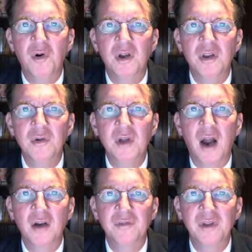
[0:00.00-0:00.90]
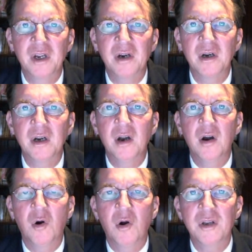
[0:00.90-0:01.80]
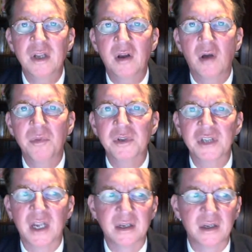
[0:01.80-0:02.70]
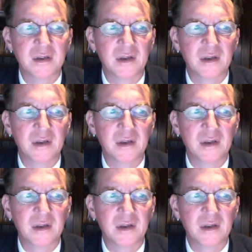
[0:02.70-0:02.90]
acute heart failure or decompensated